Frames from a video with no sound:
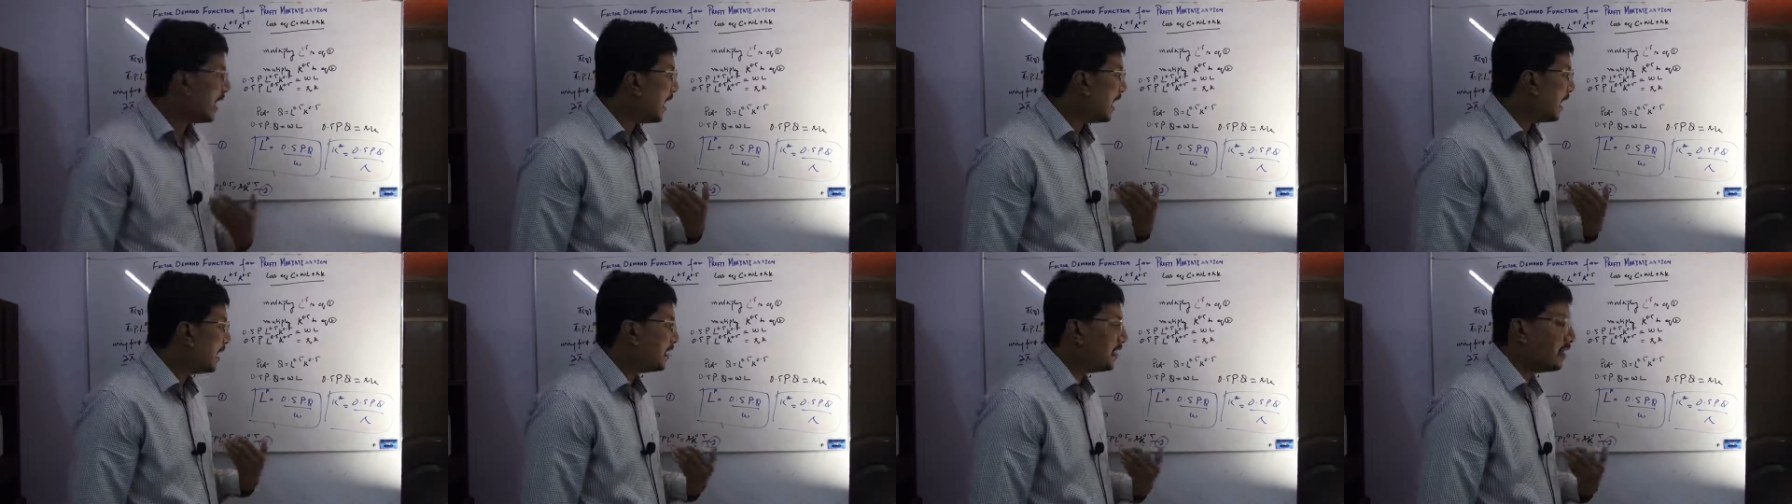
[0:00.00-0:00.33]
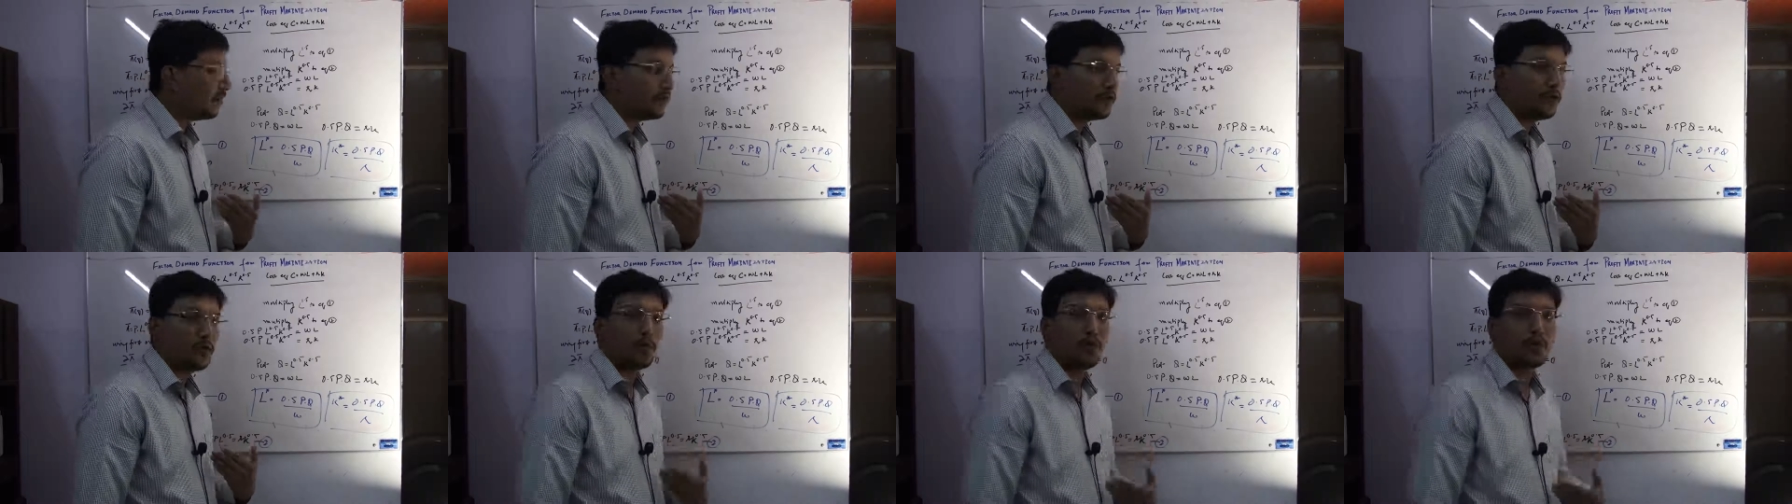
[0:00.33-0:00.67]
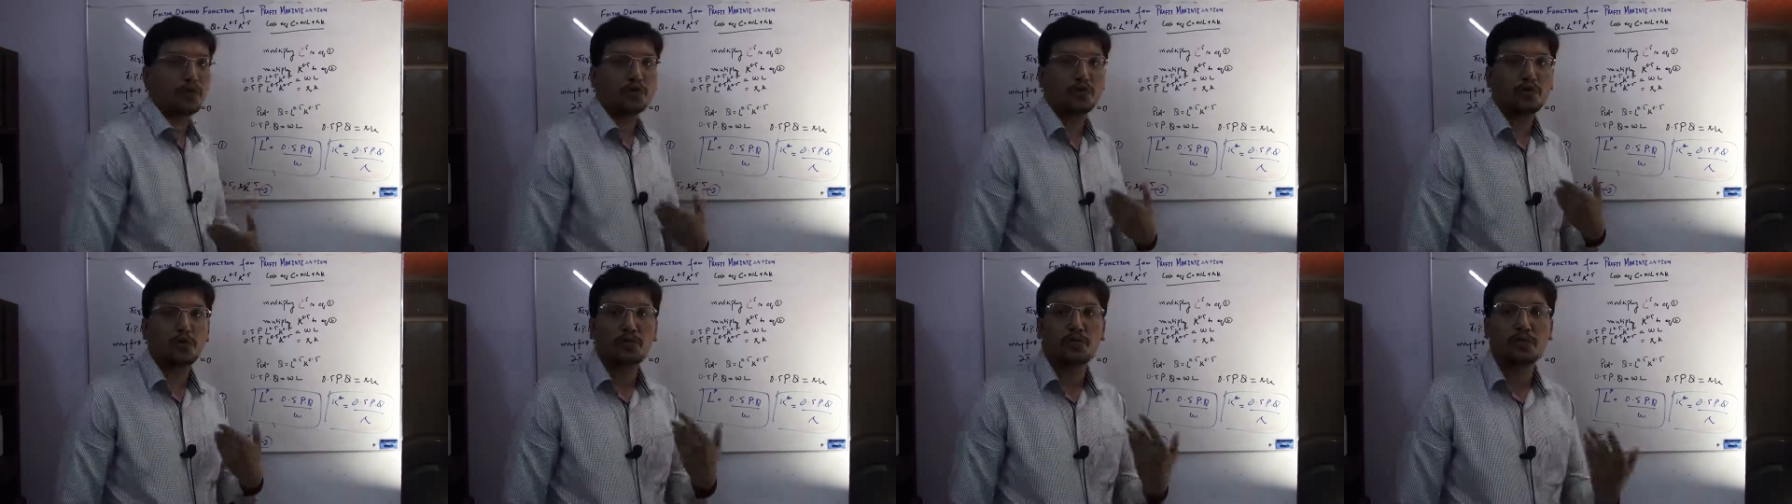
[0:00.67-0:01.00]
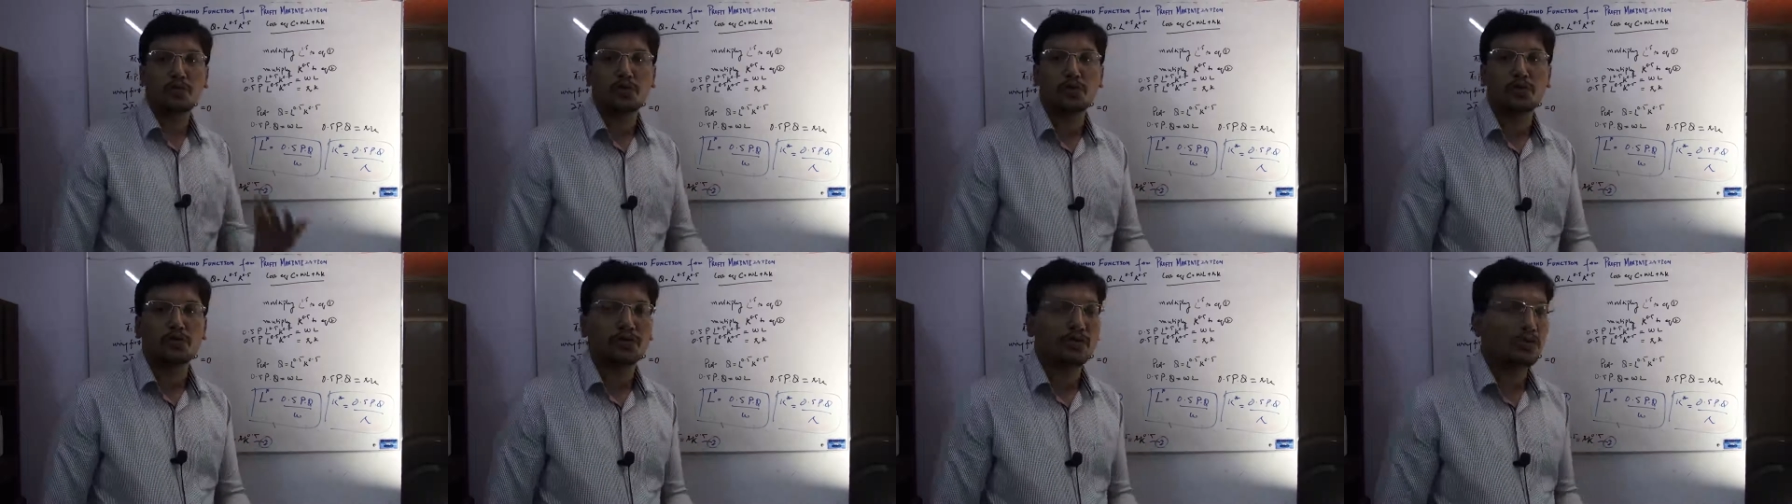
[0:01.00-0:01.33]
and if you want to
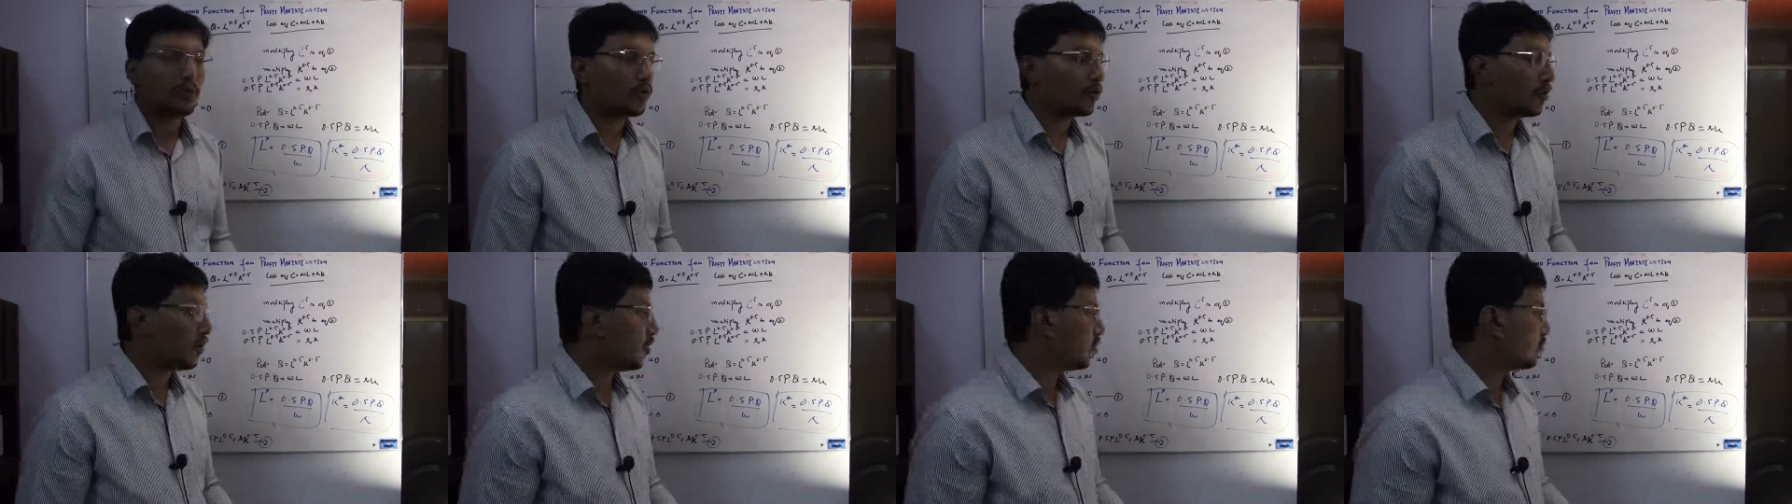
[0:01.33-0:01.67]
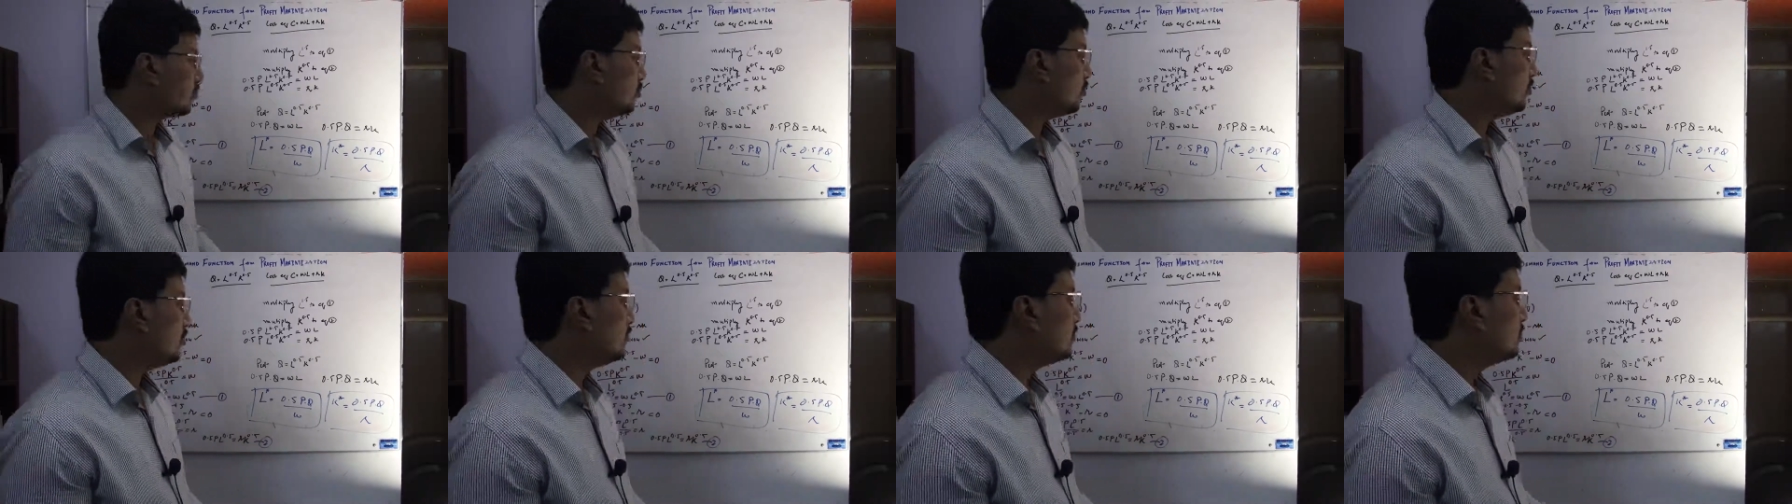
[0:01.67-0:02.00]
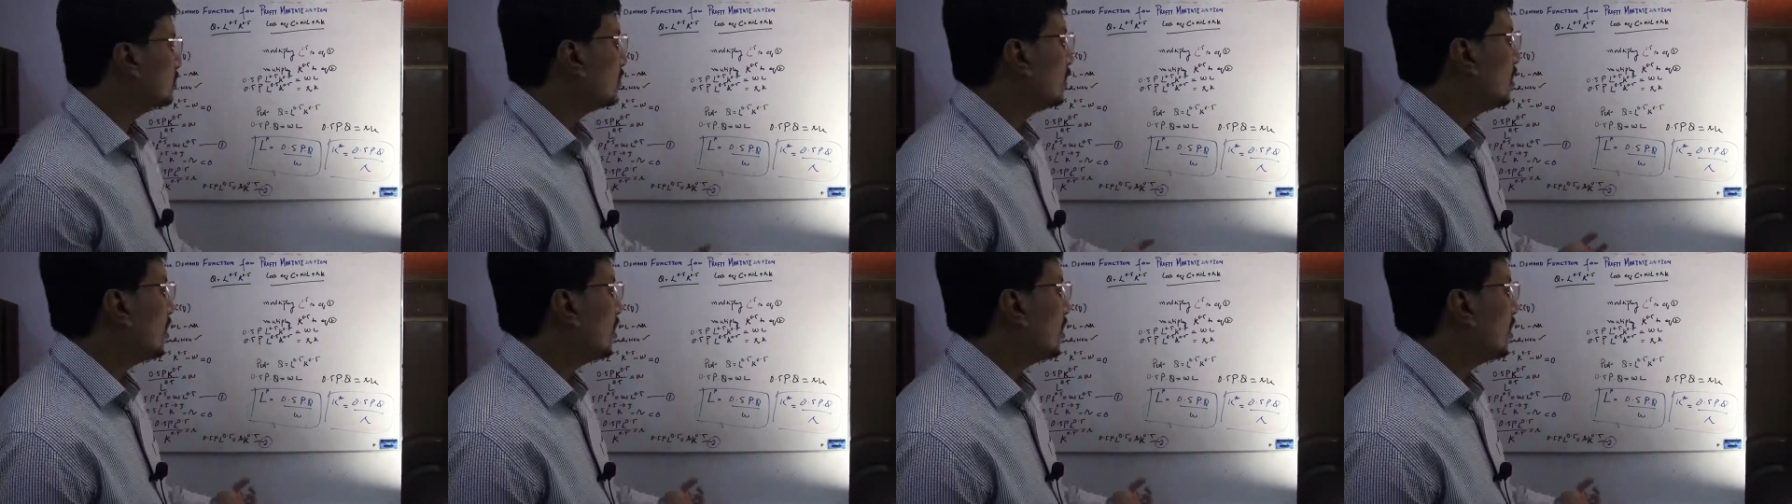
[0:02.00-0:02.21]
produce the more output